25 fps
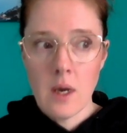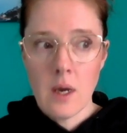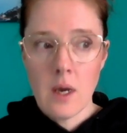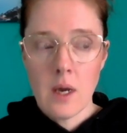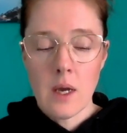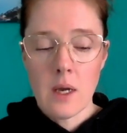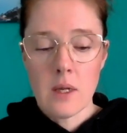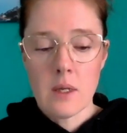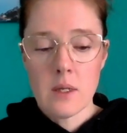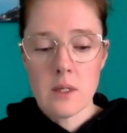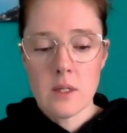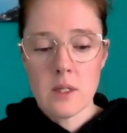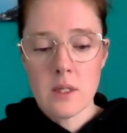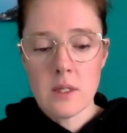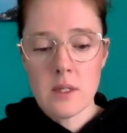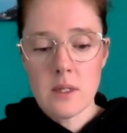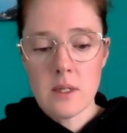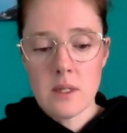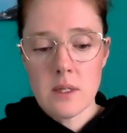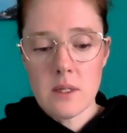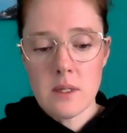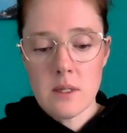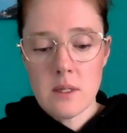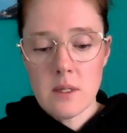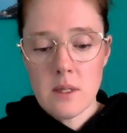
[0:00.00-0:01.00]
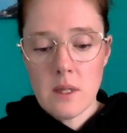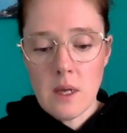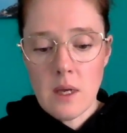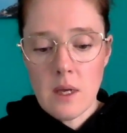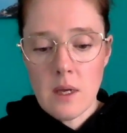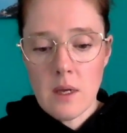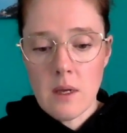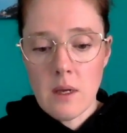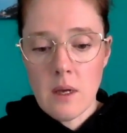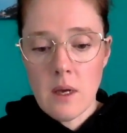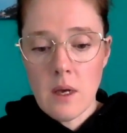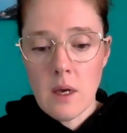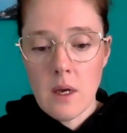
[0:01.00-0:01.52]
And she says,
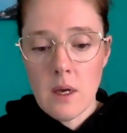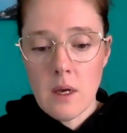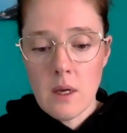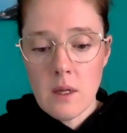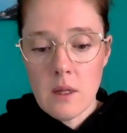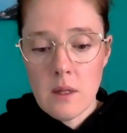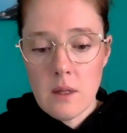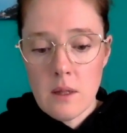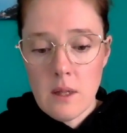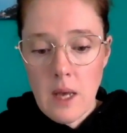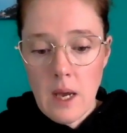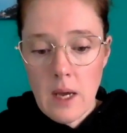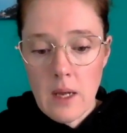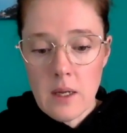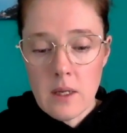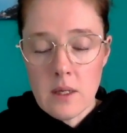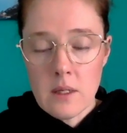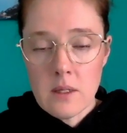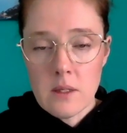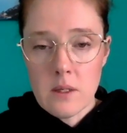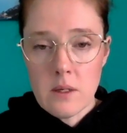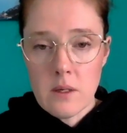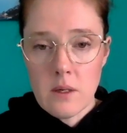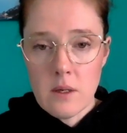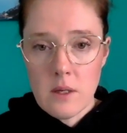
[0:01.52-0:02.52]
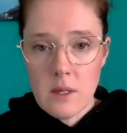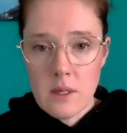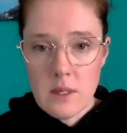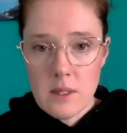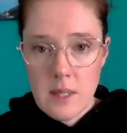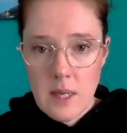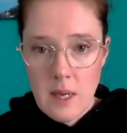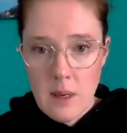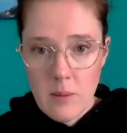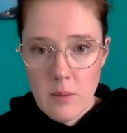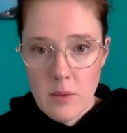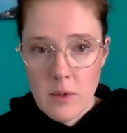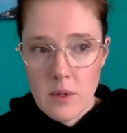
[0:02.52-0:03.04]
like, that is a good
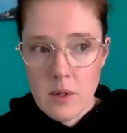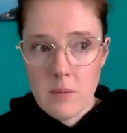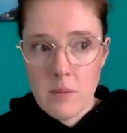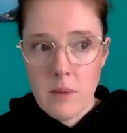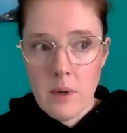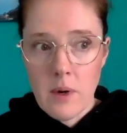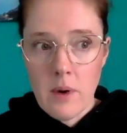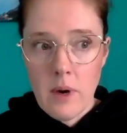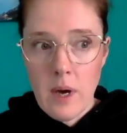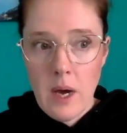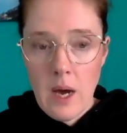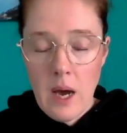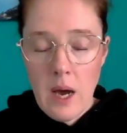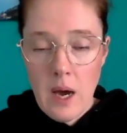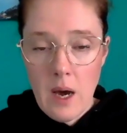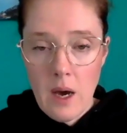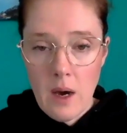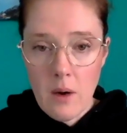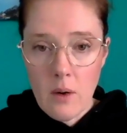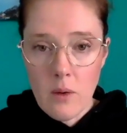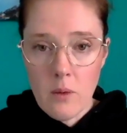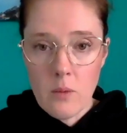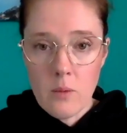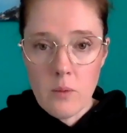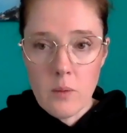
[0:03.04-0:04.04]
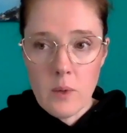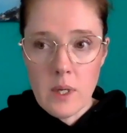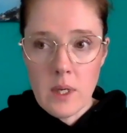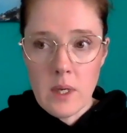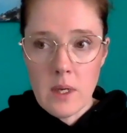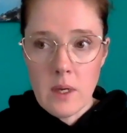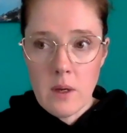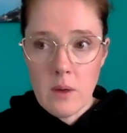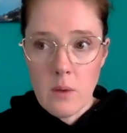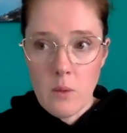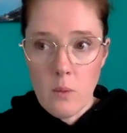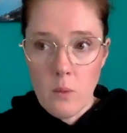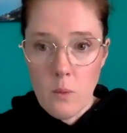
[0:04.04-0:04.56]
example about how we
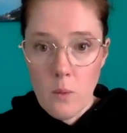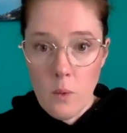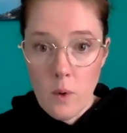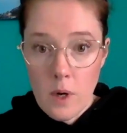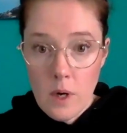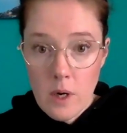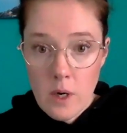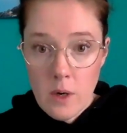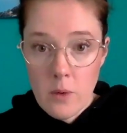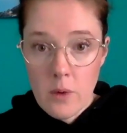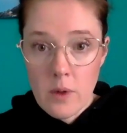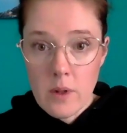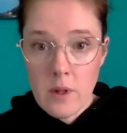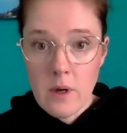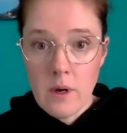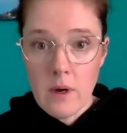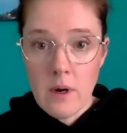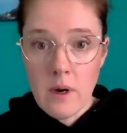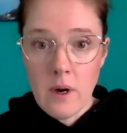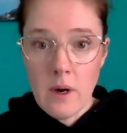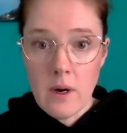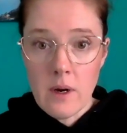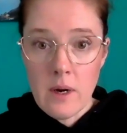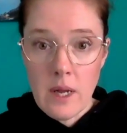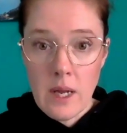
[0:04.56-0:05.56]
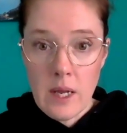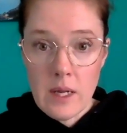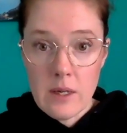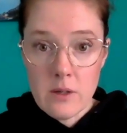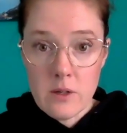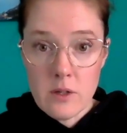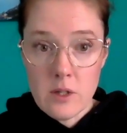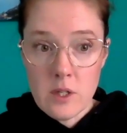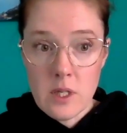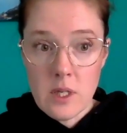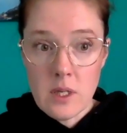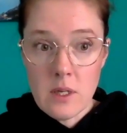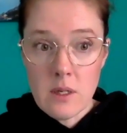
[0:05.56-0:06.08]
can work with our heart
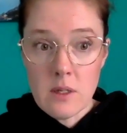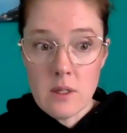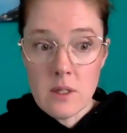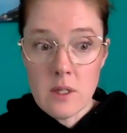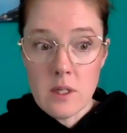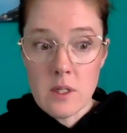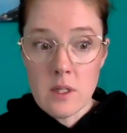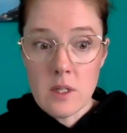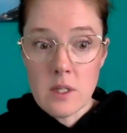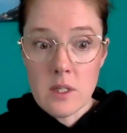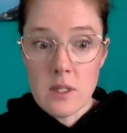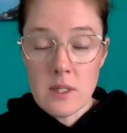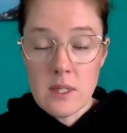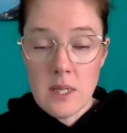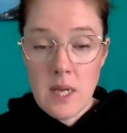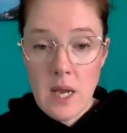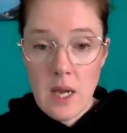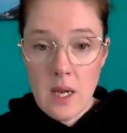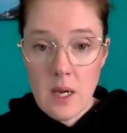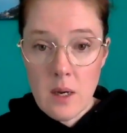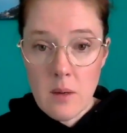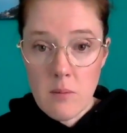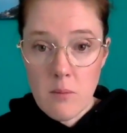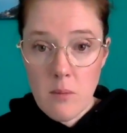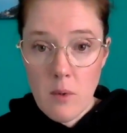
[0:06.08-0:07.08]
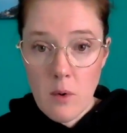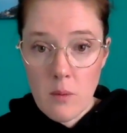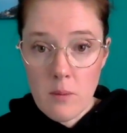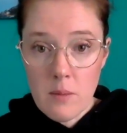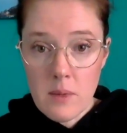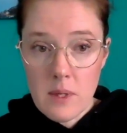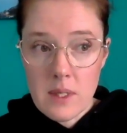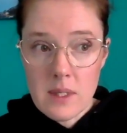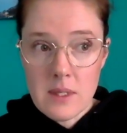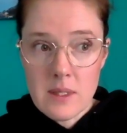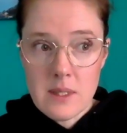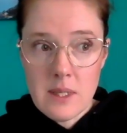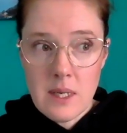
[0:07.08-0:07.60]
energy to just take a
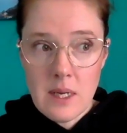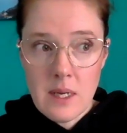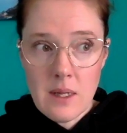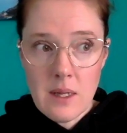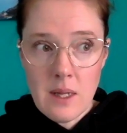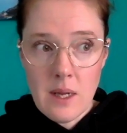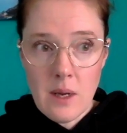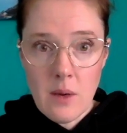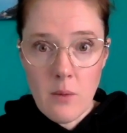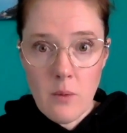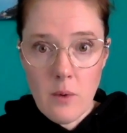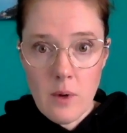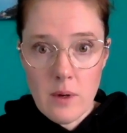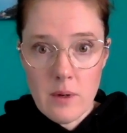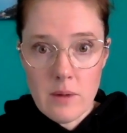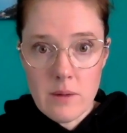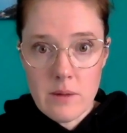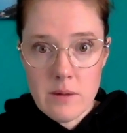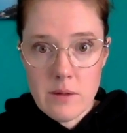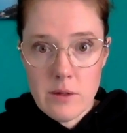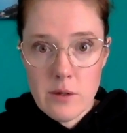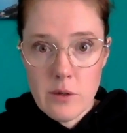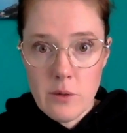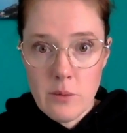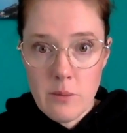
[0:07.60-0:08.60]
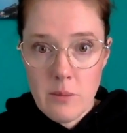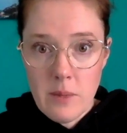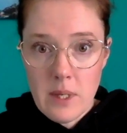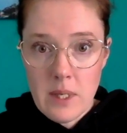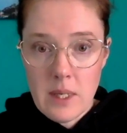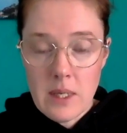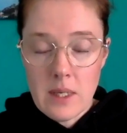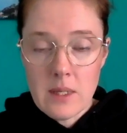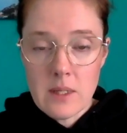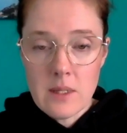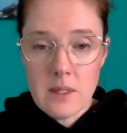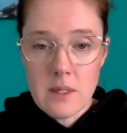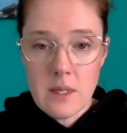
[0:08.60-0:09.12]
moment, take like 1-2
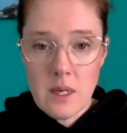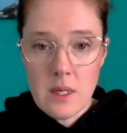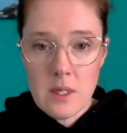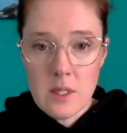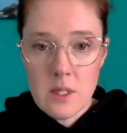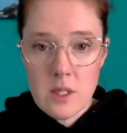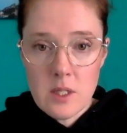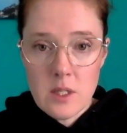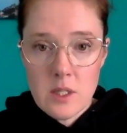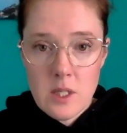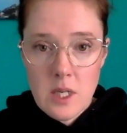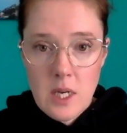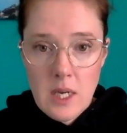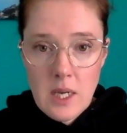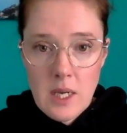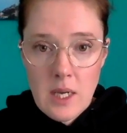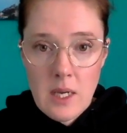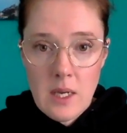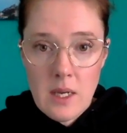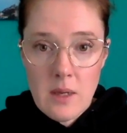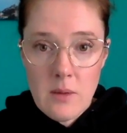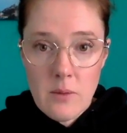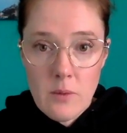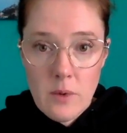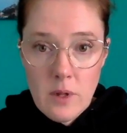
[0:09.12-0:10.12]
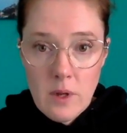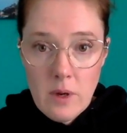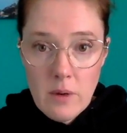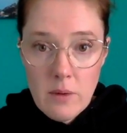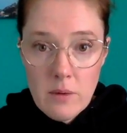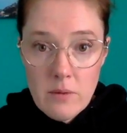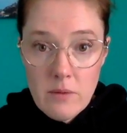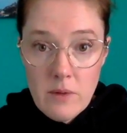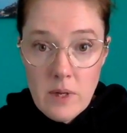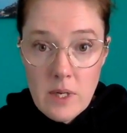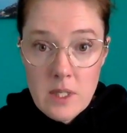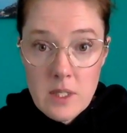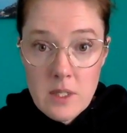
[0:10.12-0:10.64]
minutes, and just checking in with our
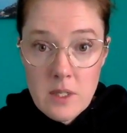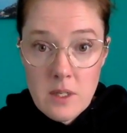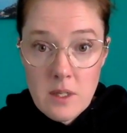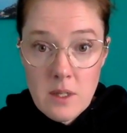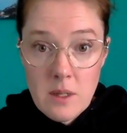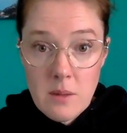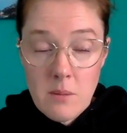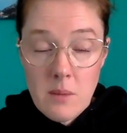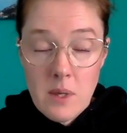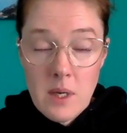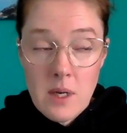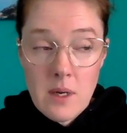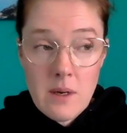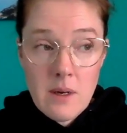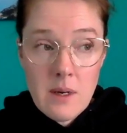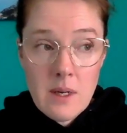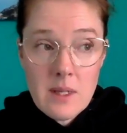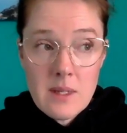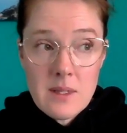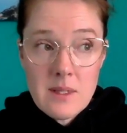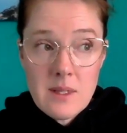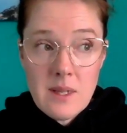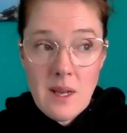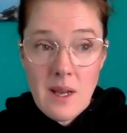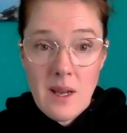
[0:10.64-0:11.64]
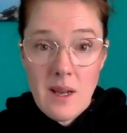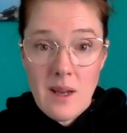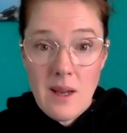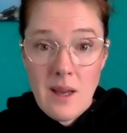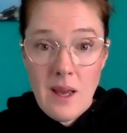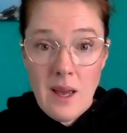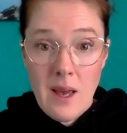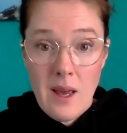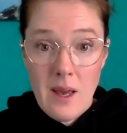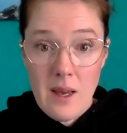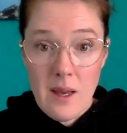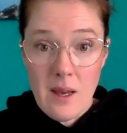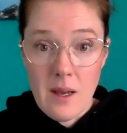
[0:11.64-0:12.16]
reflection in the mirror and saying,
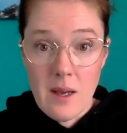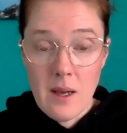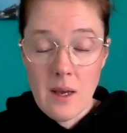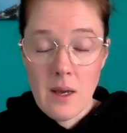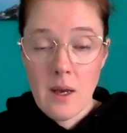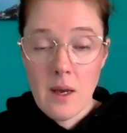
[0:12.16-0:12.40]
hey,